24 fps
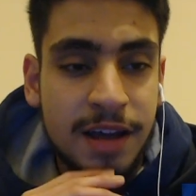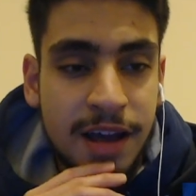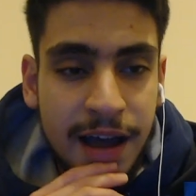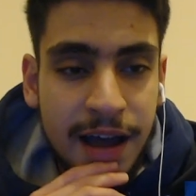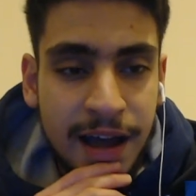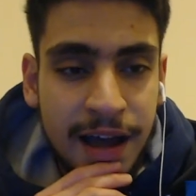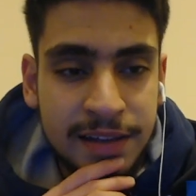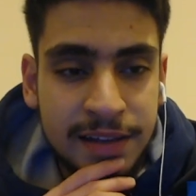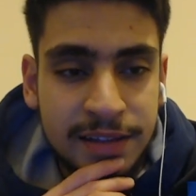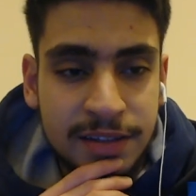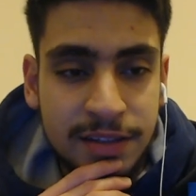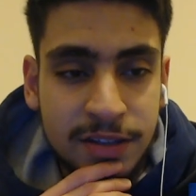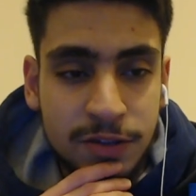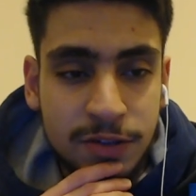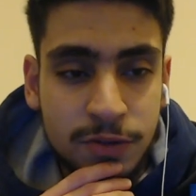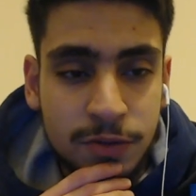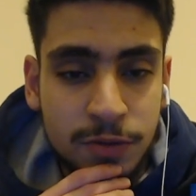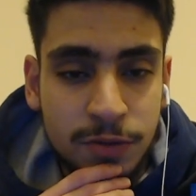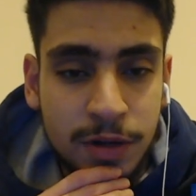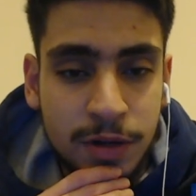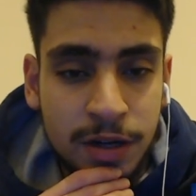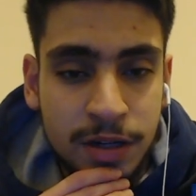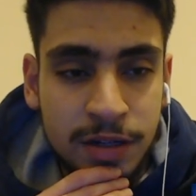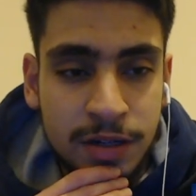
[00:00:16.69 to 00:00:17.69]
And this
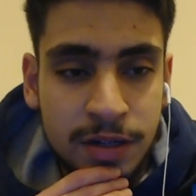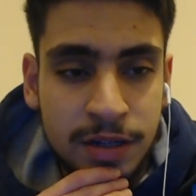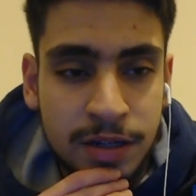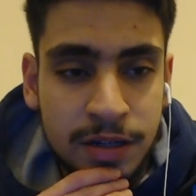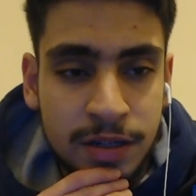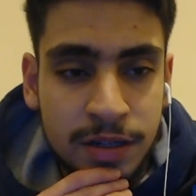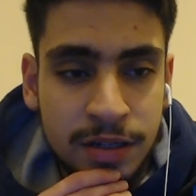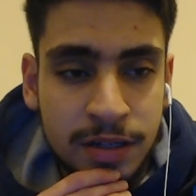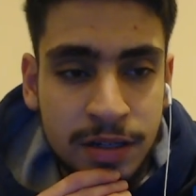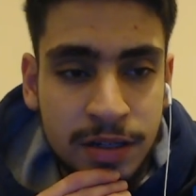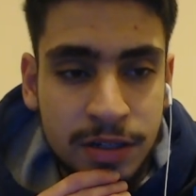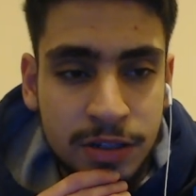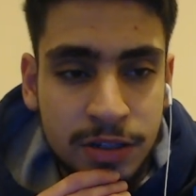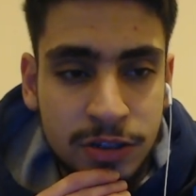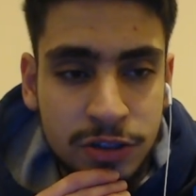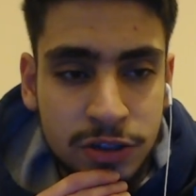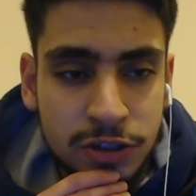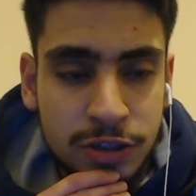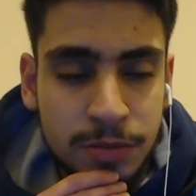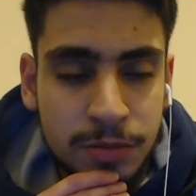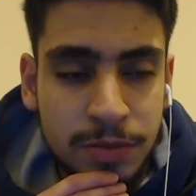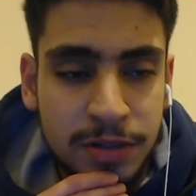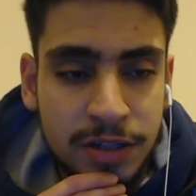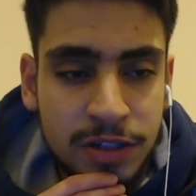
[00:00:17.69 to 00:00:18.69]
one
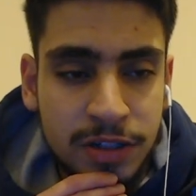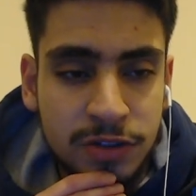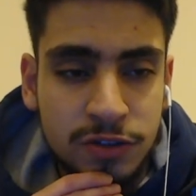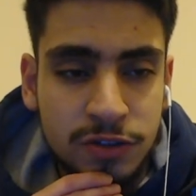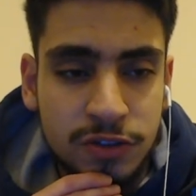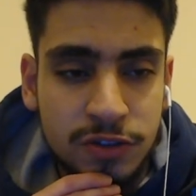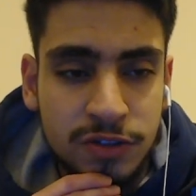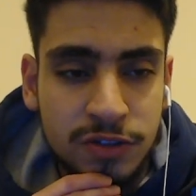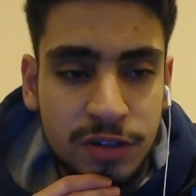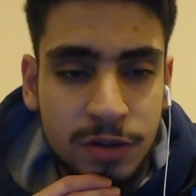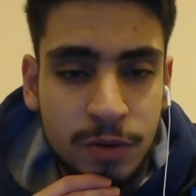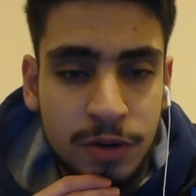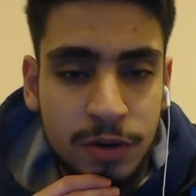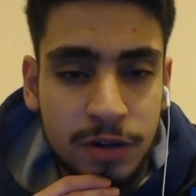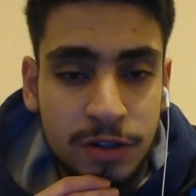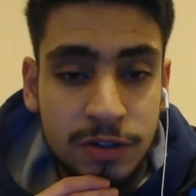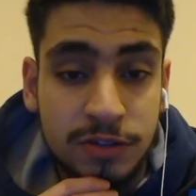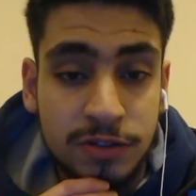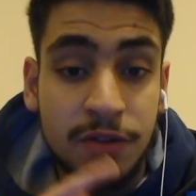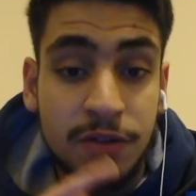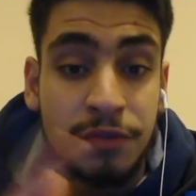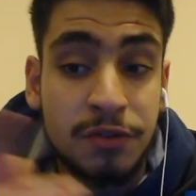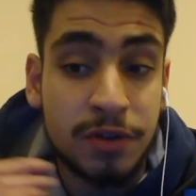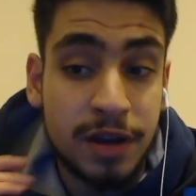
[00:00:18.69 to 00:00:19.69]
should be an interesting one,
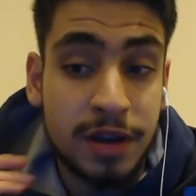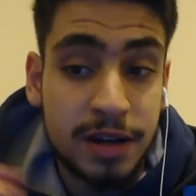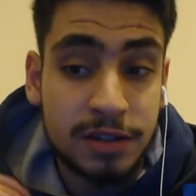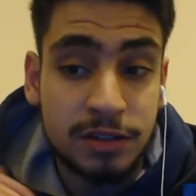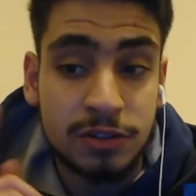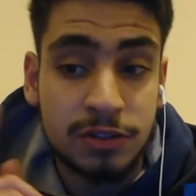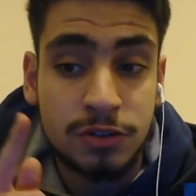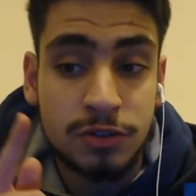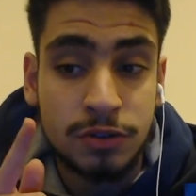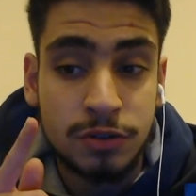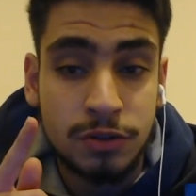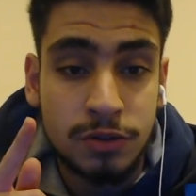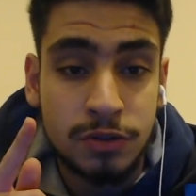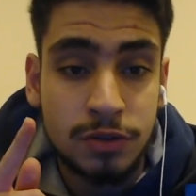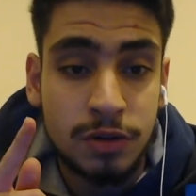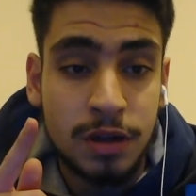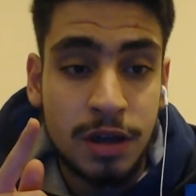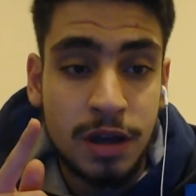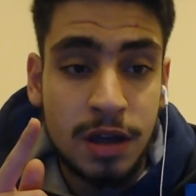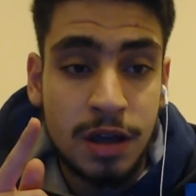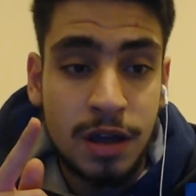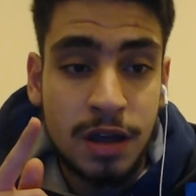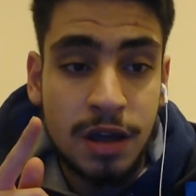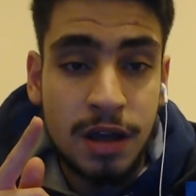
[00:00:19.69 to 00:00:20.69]
because I've reacted to
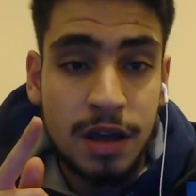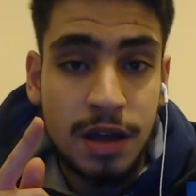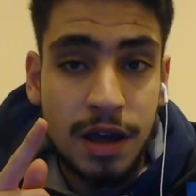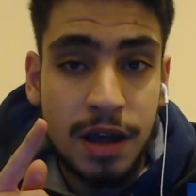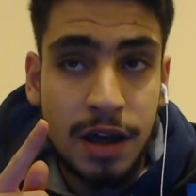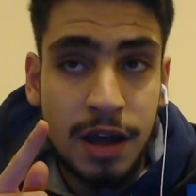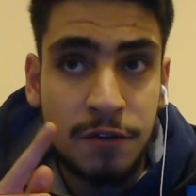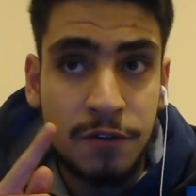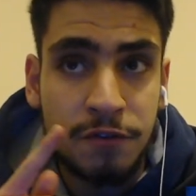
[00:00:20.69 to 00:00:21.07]
a